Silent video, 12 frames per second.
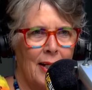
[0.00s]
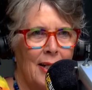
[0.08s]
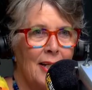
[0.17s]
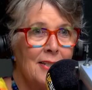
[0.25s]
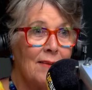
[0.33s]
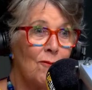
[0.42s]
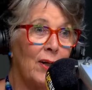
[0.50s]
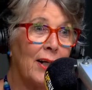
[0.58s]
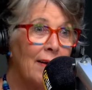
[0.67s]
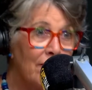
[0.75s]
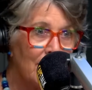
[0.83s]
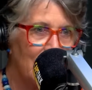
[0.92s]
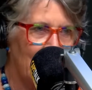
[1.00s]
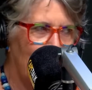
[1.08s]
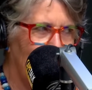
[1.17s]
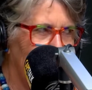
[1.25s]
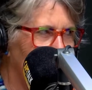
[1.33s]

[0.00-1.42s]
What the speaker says: He has to have one every day.